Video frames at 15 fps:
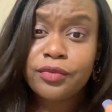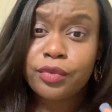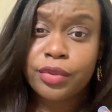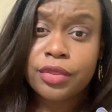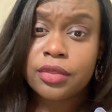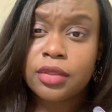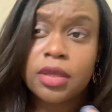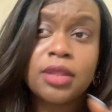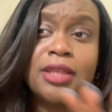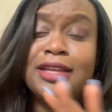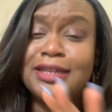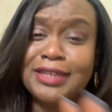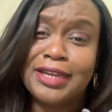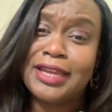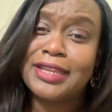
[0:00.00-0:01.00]
with
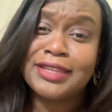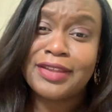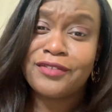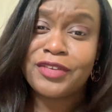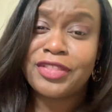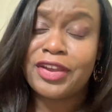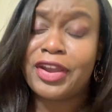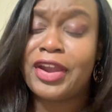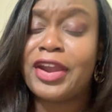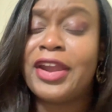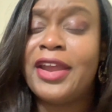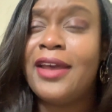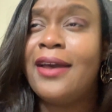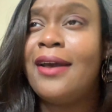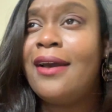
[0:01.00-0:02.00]
in love with her
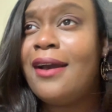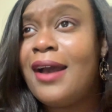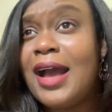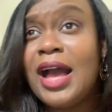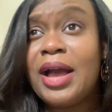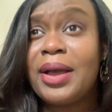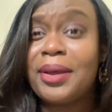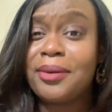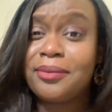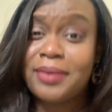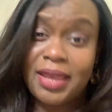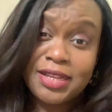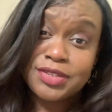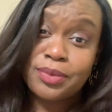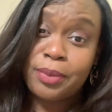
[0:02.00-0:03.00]

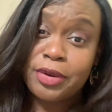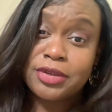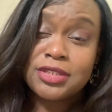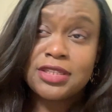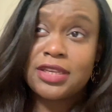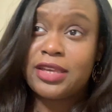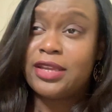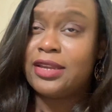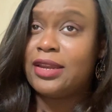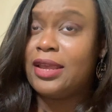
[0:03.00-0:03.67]
as a person.